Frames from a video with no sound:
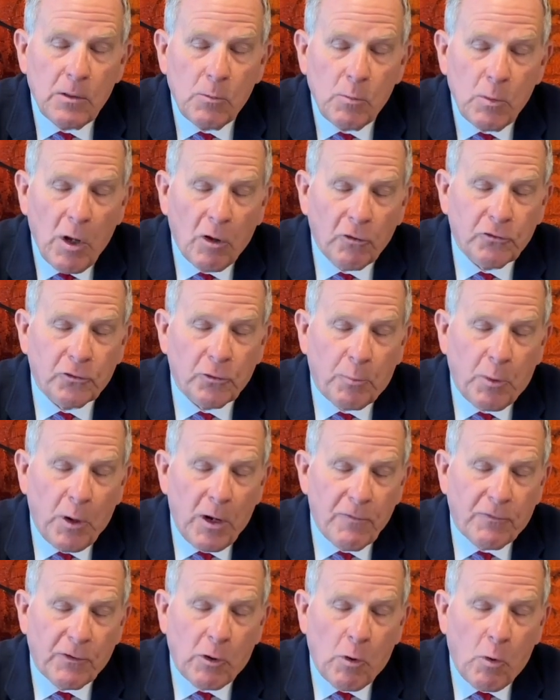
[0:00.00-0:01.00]
We also
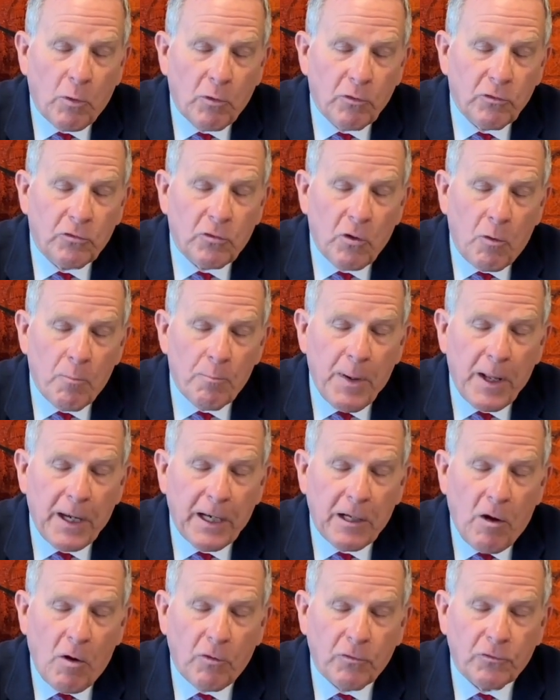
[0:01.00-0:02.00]
pray for Cornerstone
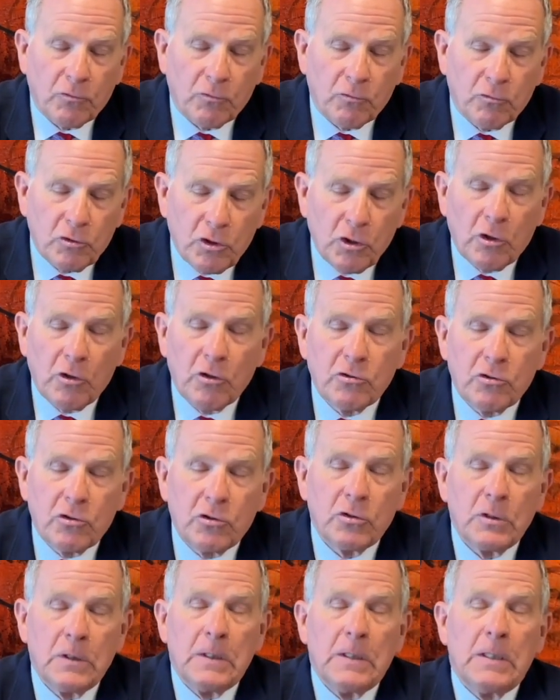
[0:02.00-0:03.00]
Pentecostal
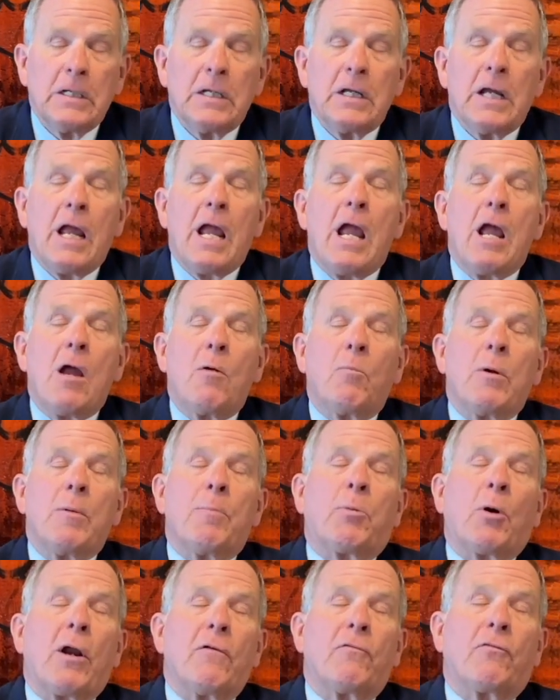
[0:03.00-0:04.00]
Church, and we
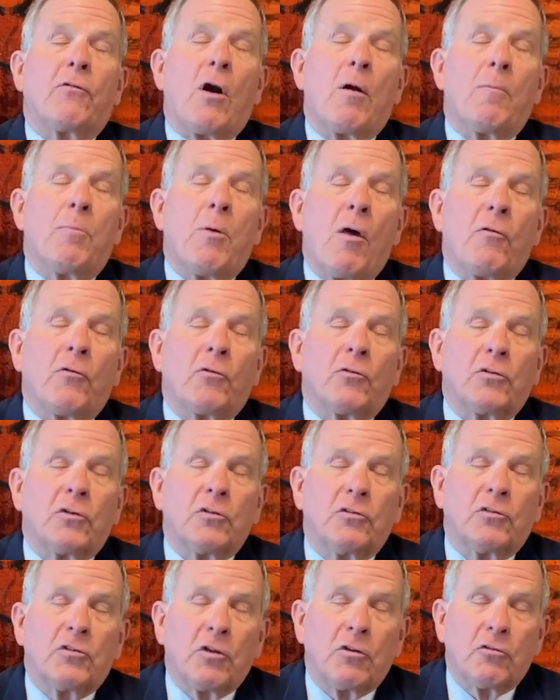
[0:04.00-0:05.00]
pray for our brothers
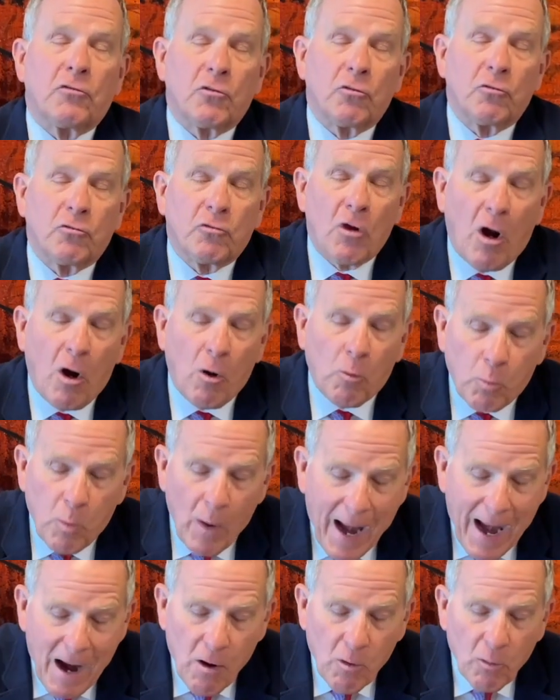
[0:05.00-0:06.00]
and sisters
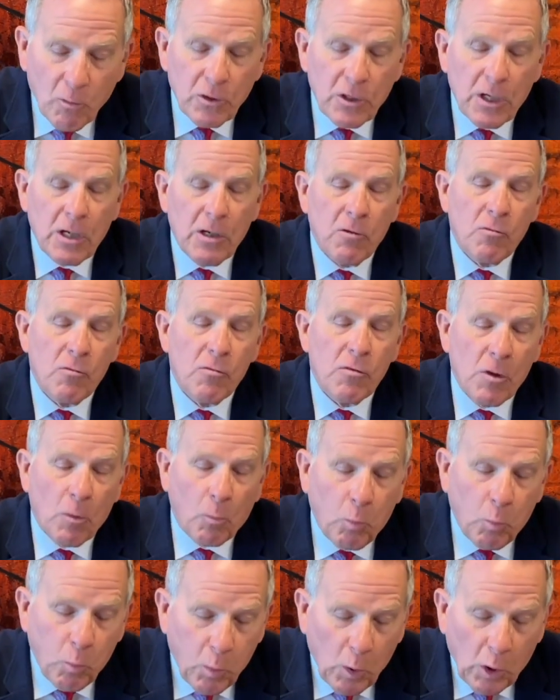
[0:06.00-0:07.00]
around the
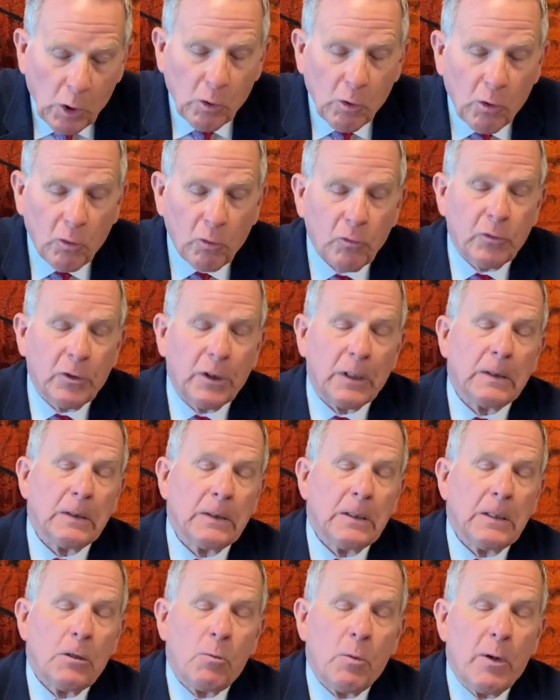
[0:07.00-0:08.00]
world.
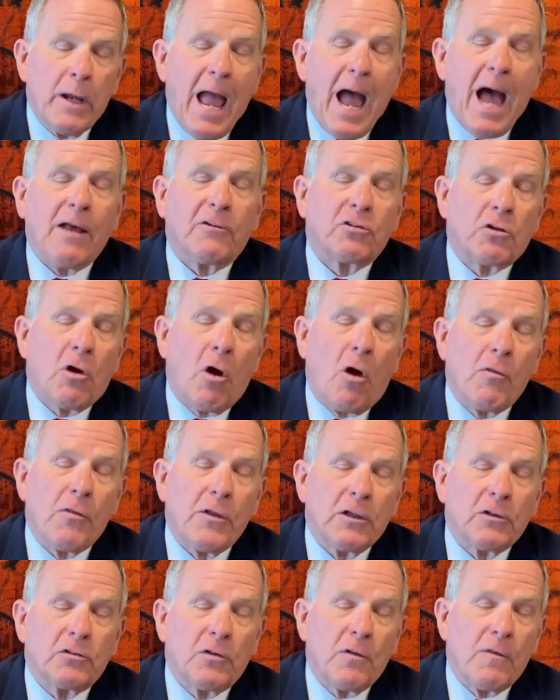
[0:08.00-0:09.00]
We ask all
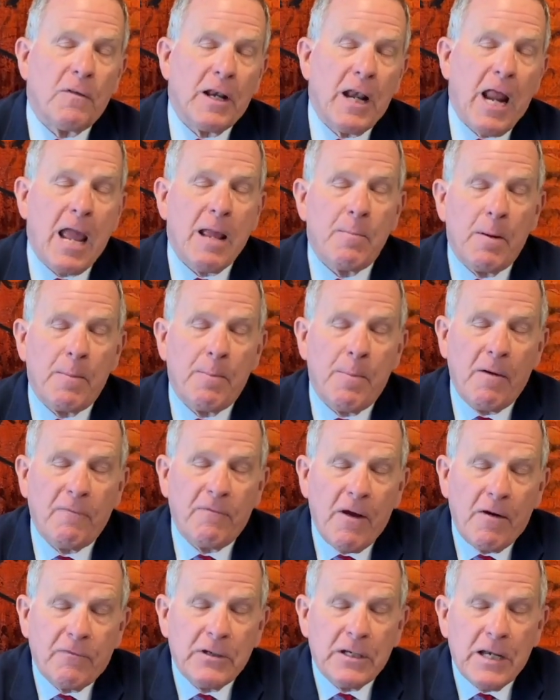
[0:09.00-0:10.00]
this in the name above
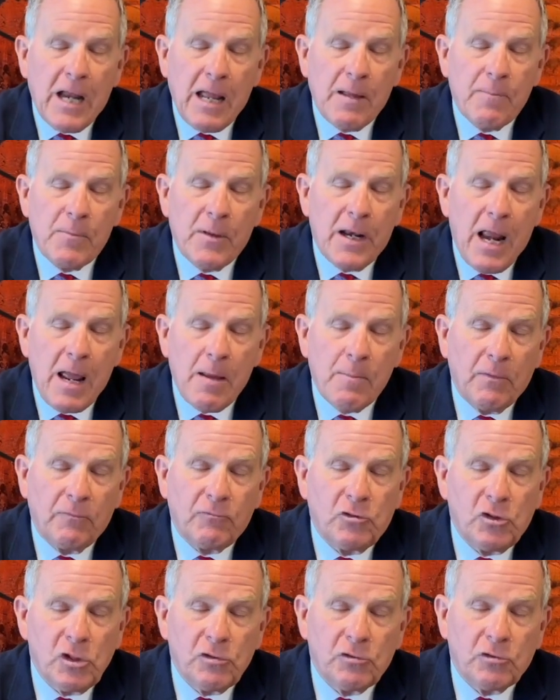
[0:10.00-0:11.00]
every name, the name of
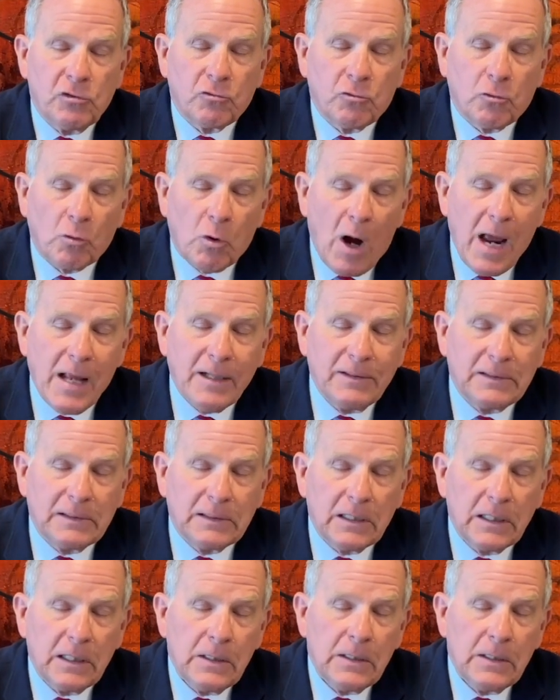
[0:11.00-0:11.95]
Jesus Christ.